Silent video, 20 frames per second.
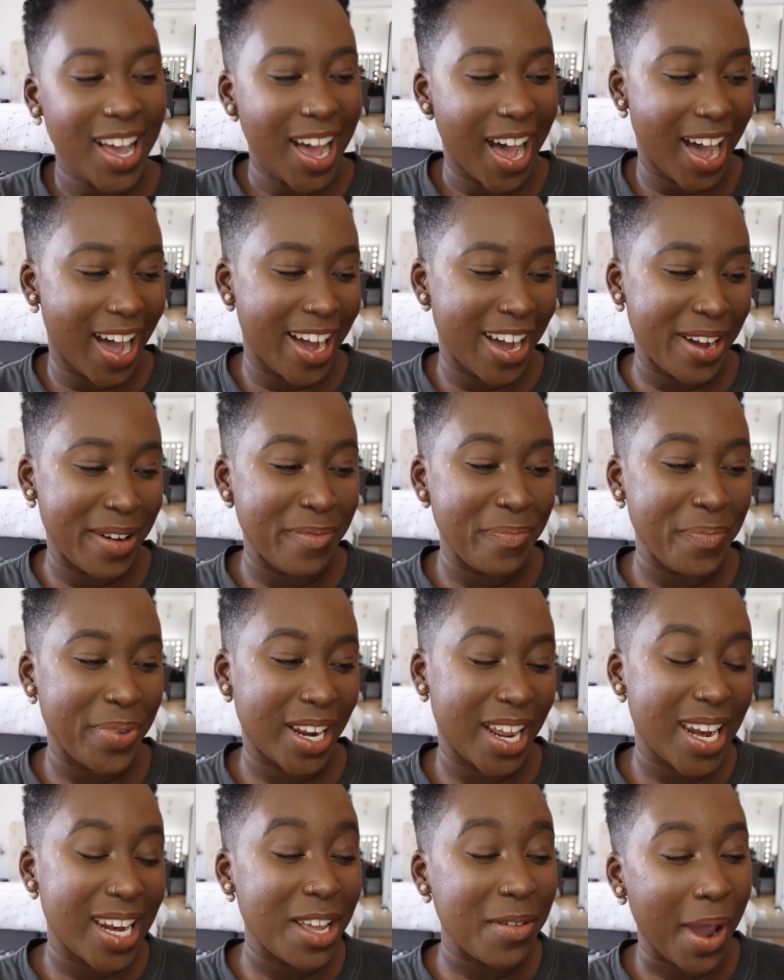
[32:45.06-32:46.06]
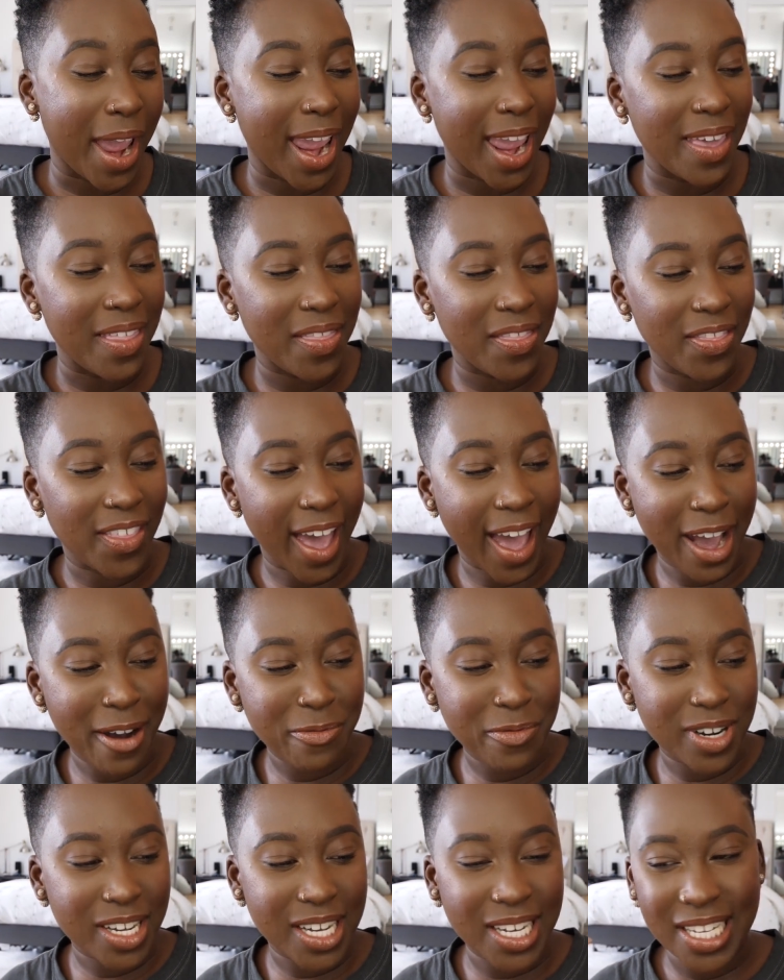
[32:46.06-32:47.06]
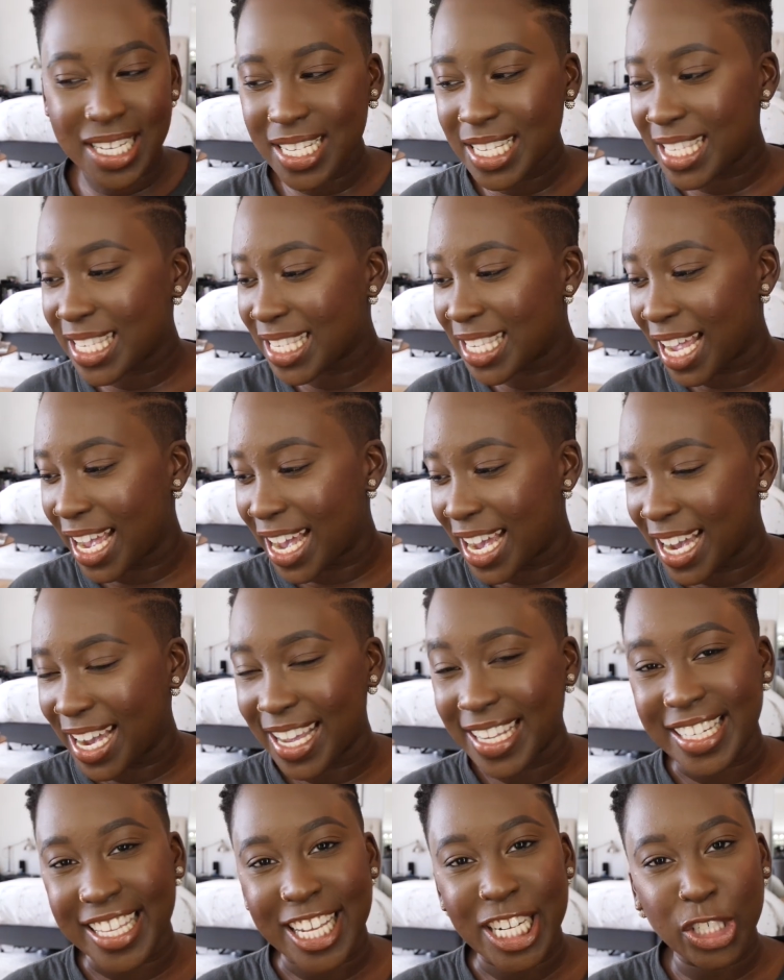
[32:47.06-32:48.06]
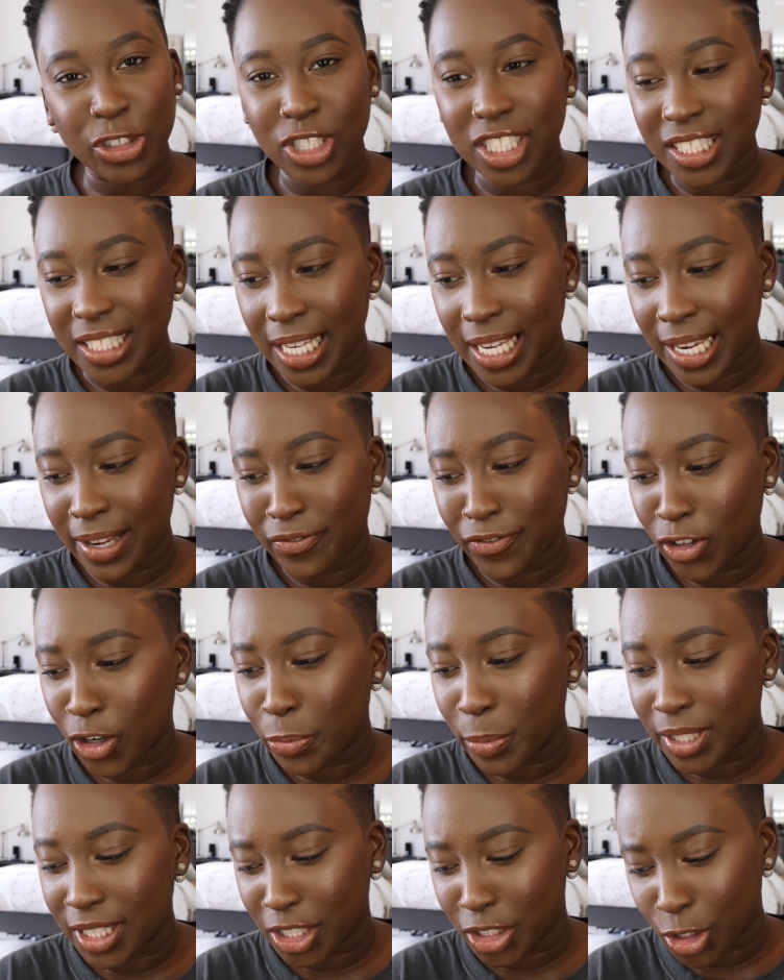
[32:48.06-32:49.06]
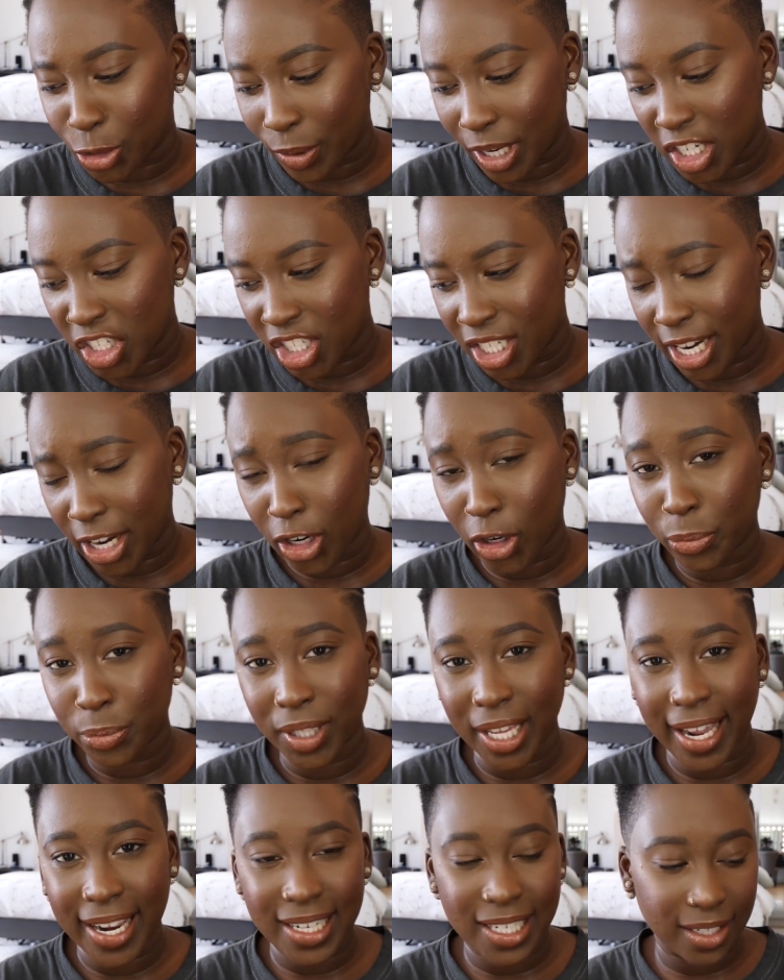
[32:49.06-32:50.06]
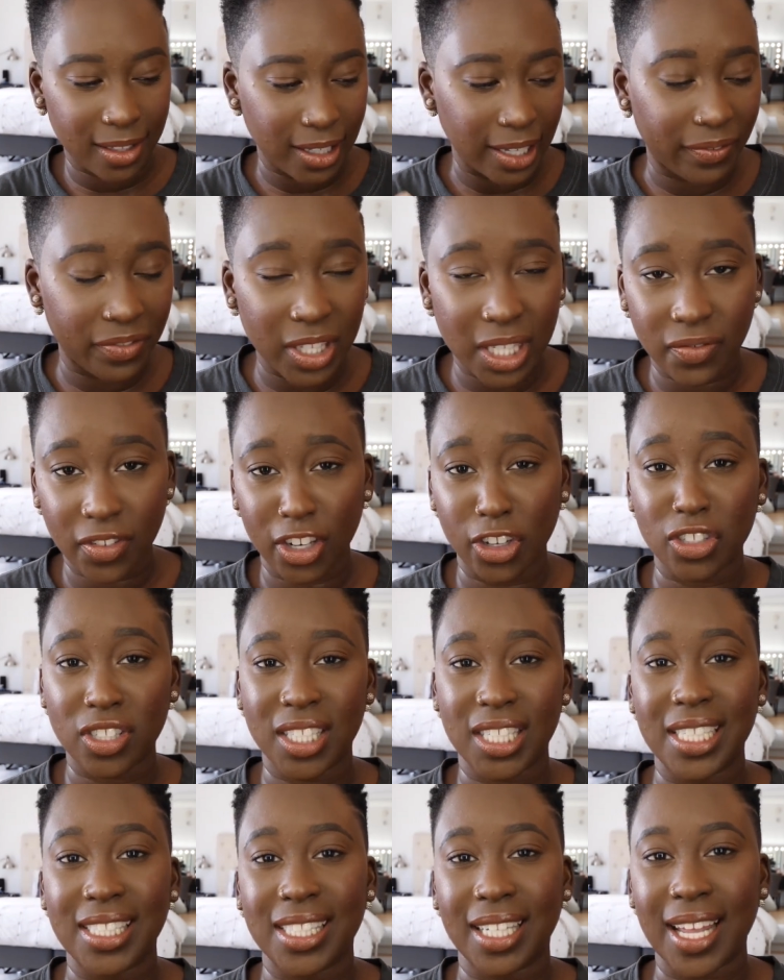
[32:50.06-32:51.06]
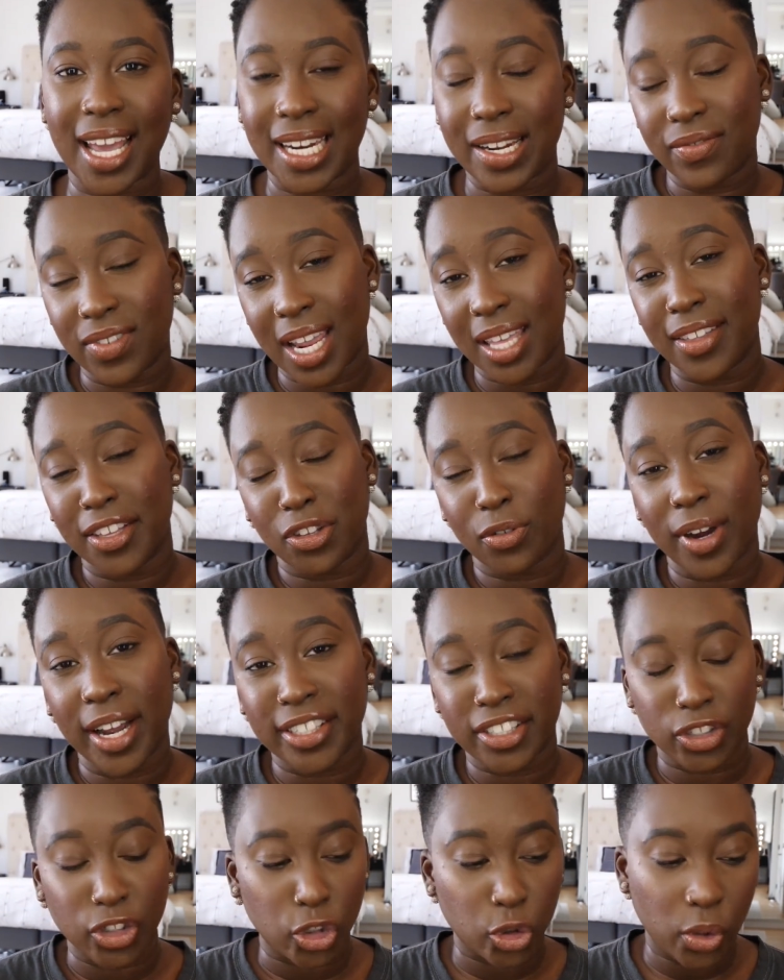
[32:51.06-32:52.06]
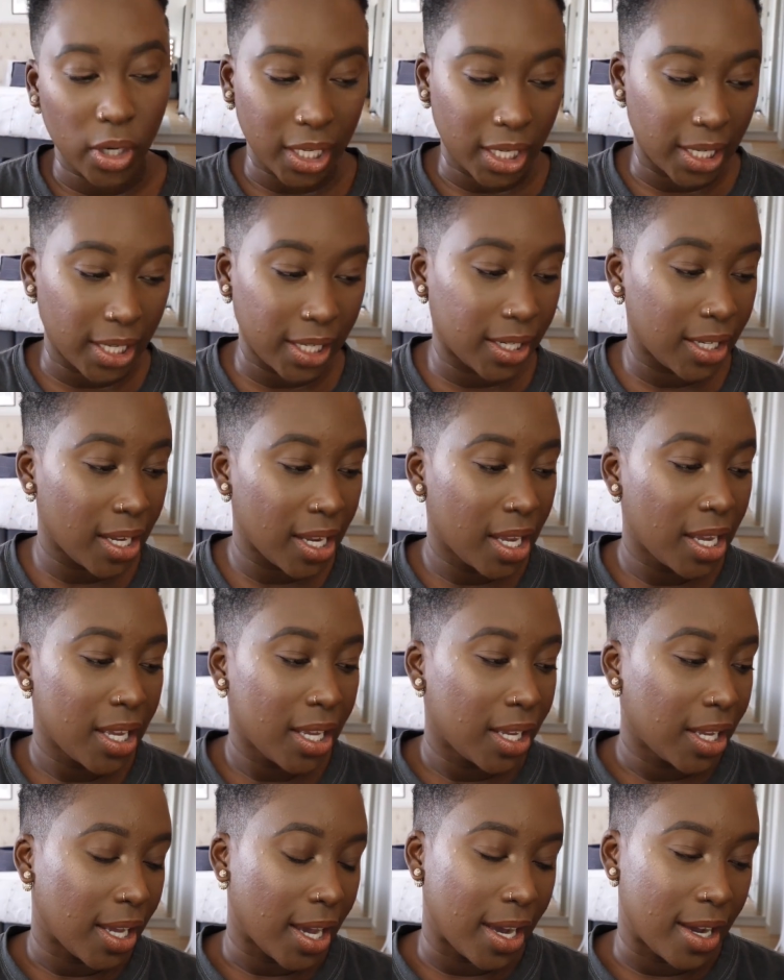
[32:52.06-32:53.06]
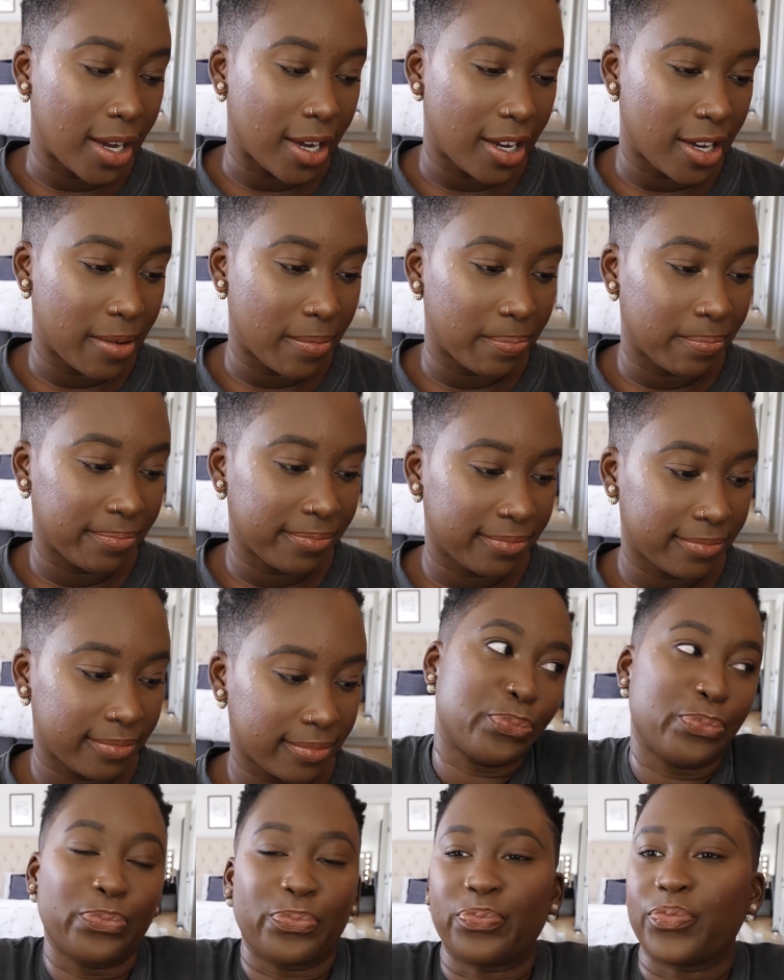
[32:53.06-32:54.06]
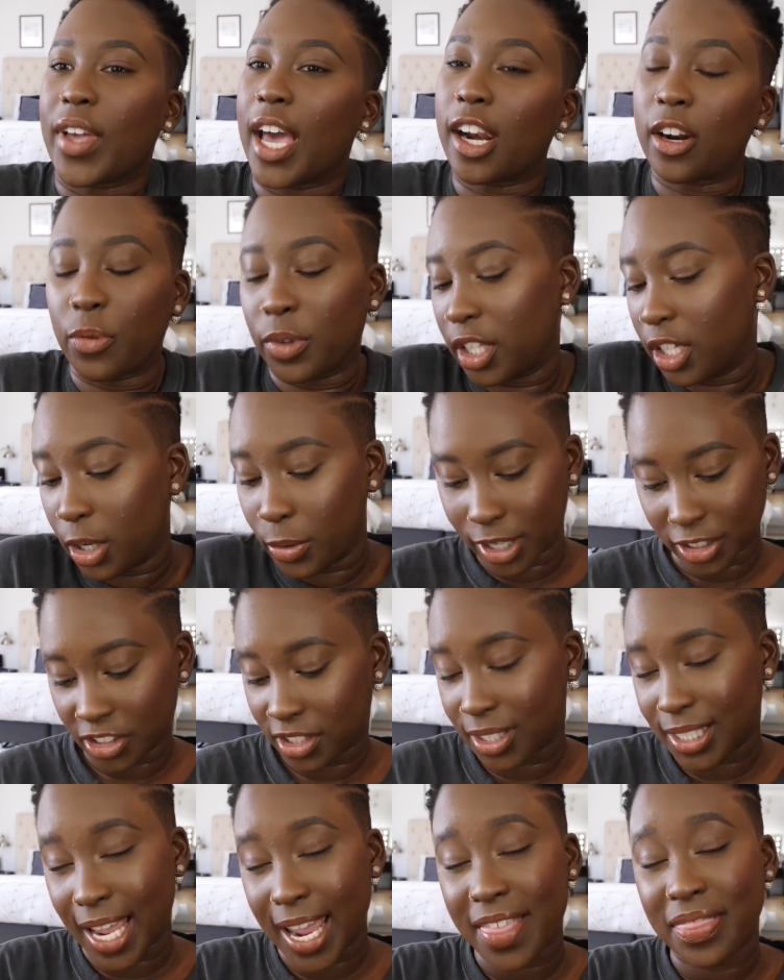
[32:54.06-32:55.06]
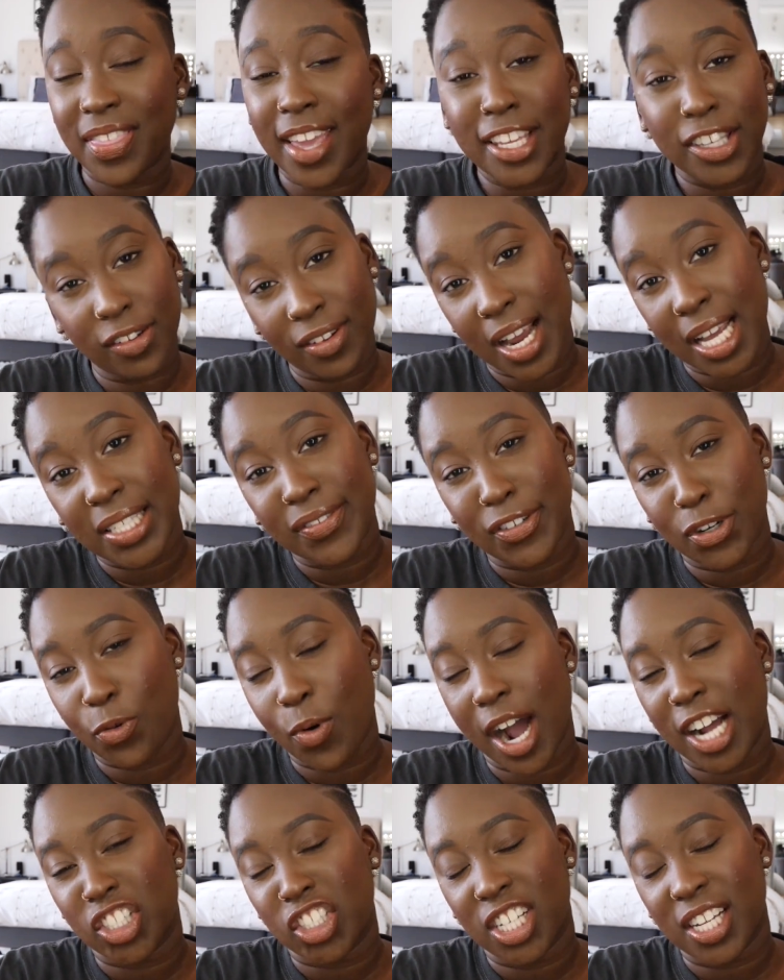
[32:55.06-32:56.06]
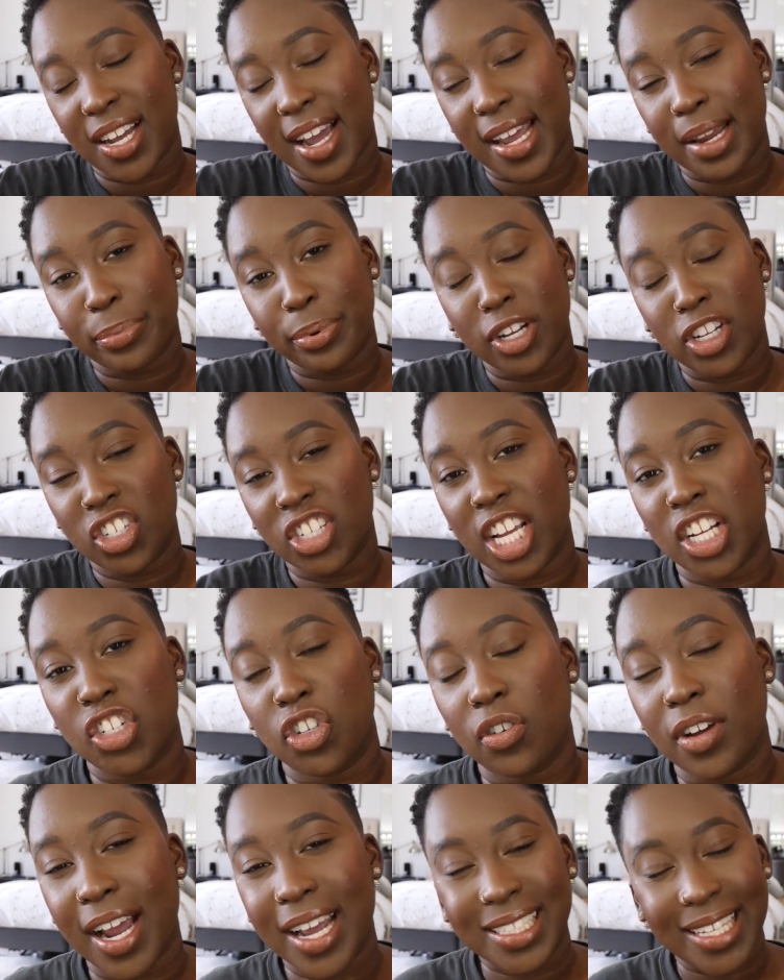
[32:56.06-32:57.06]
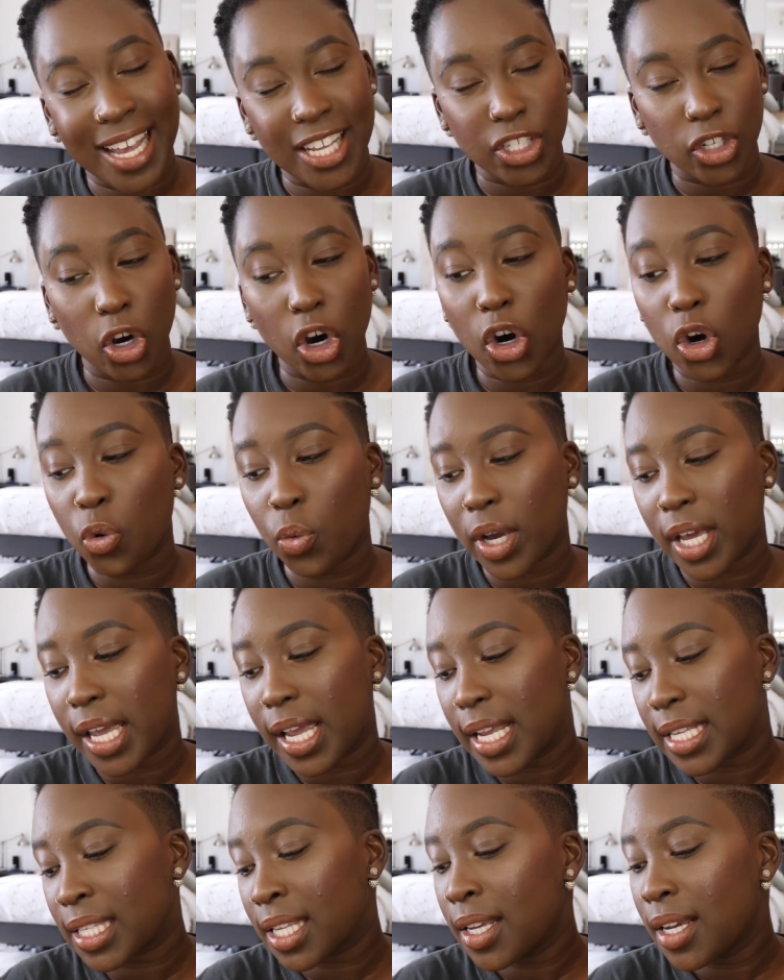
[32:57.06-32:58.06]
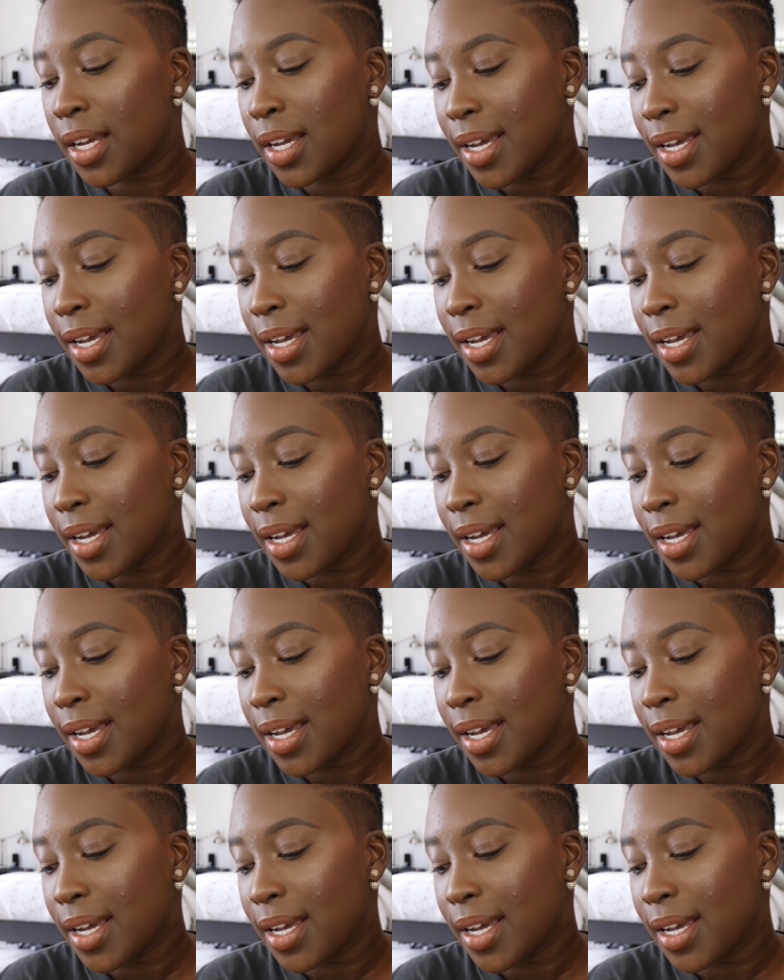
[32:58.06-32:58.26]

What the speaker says: But anyway, that was an interesting filming situation. I hope that if this video sees the light of day that you guys enjoyed it. I don't really know what else to say. Thank you guys for watching. I appreciate you guys as always.